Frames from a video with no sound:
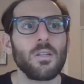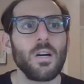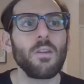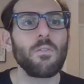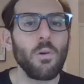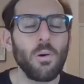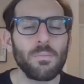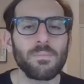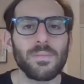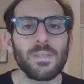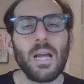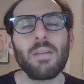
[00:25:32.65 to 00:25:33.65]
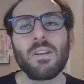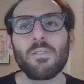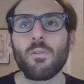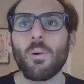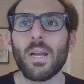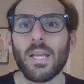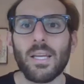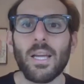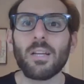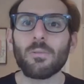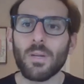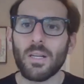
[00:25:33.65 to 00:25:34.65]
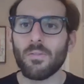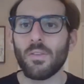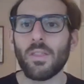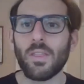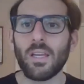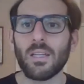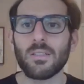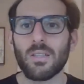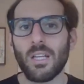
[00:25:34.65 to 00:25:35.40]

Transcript: avoid, not even avoiding, getting rid of the things